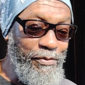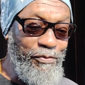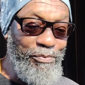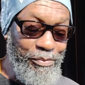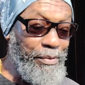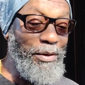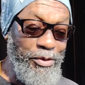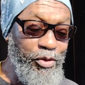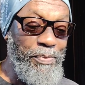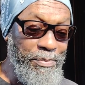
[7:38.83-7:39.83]
Bef-
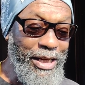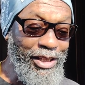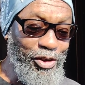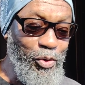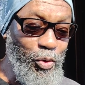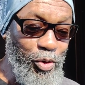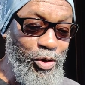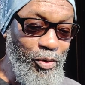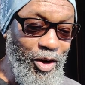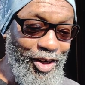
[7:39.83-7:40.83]
you've been making you who
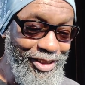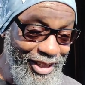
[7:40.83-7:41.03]
you are.